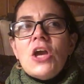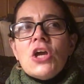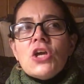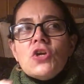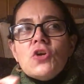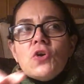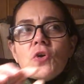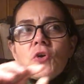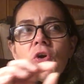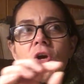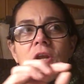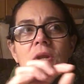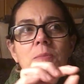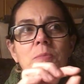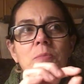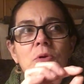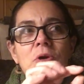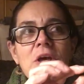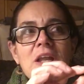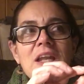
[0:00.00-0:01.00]
you're going to
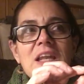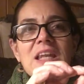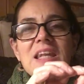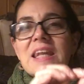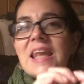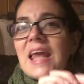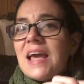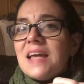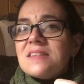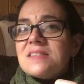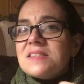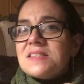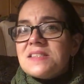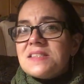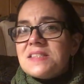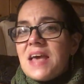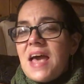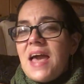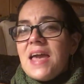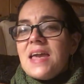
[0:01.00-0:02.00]
put, let's
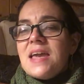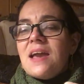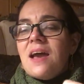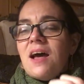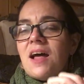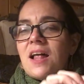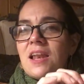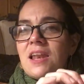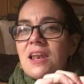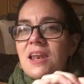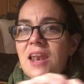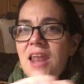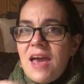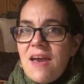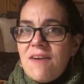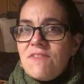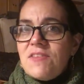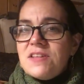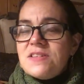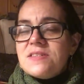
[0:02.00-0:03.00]
say,
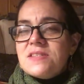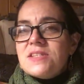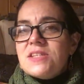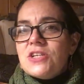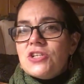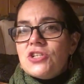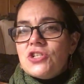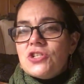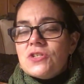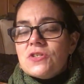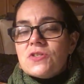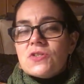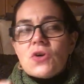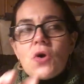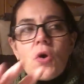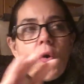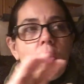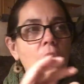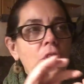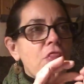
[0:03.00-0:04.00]
11 stitches
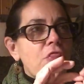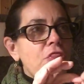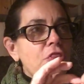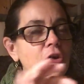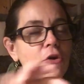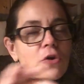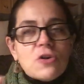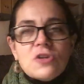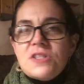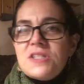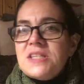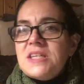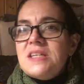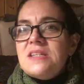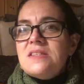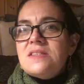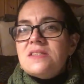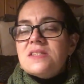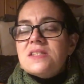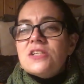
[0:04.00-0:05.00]
or
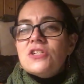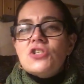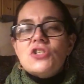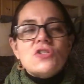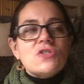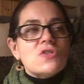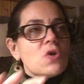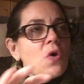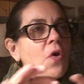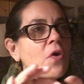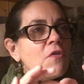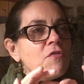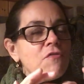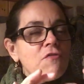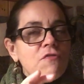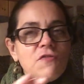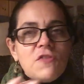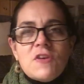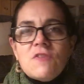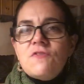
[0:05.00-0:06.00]
13 stitches or
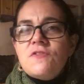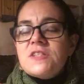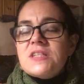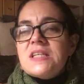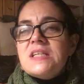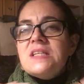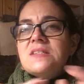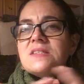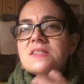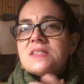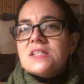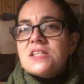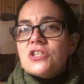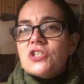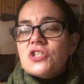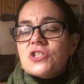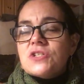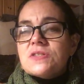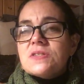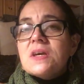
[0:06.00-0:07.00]
15
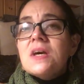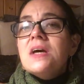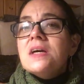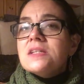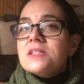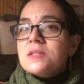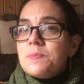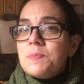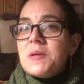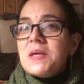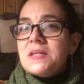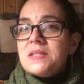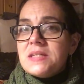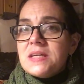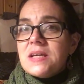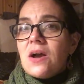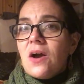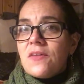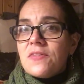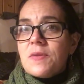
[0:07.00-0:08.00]
stitches,
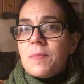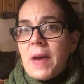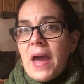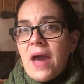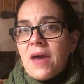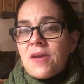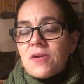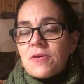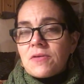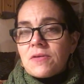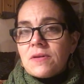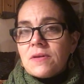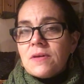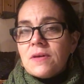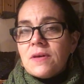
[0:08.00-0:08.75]
depending on the pattern.